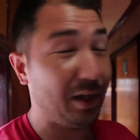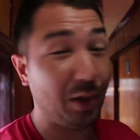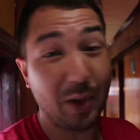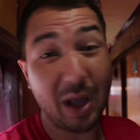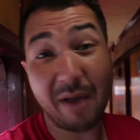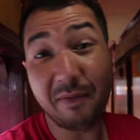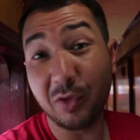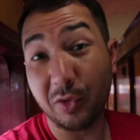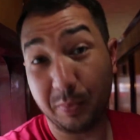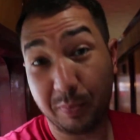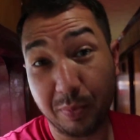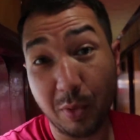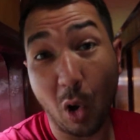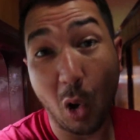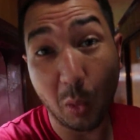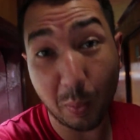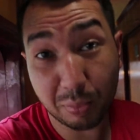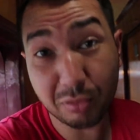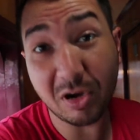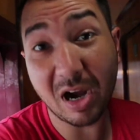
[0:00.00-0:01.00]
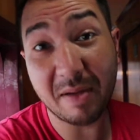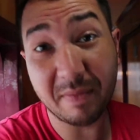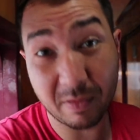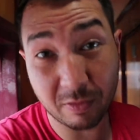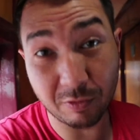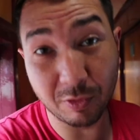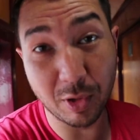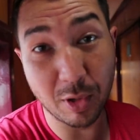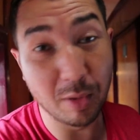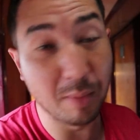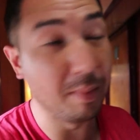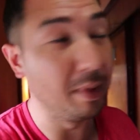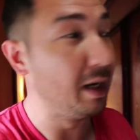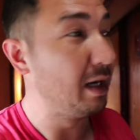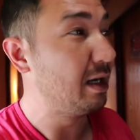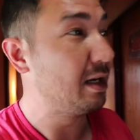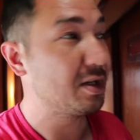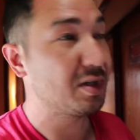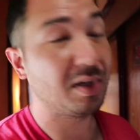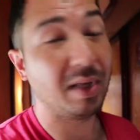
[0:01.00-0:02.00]
you have your own private room.
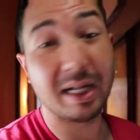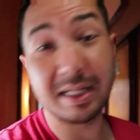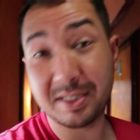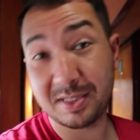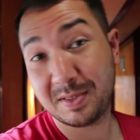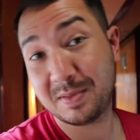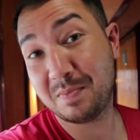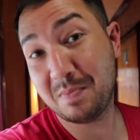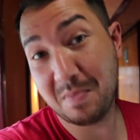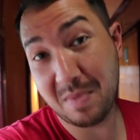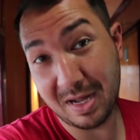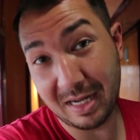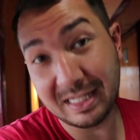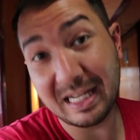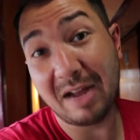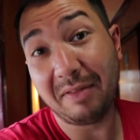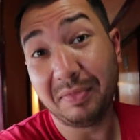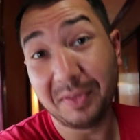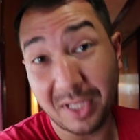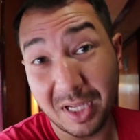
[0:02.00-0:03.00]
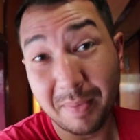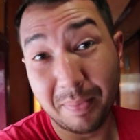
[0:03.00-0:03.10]
So that's a, definitely